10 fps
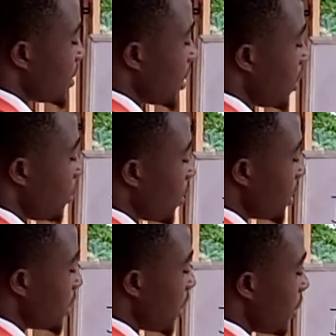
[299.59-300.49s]

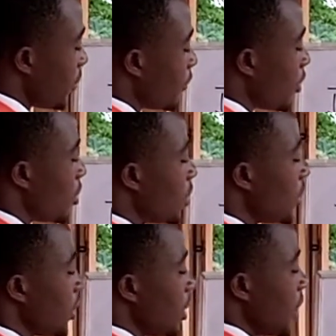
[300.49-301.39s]
0.04,
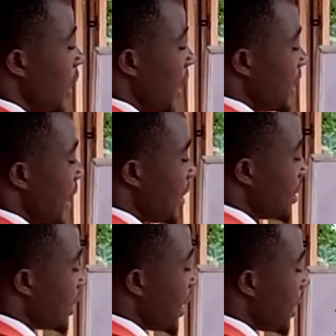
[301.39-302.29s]
and then
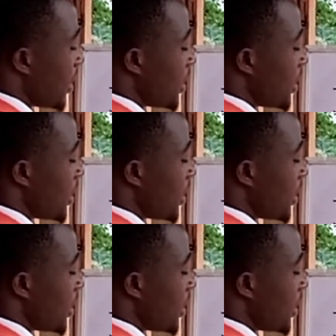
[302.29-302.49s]
the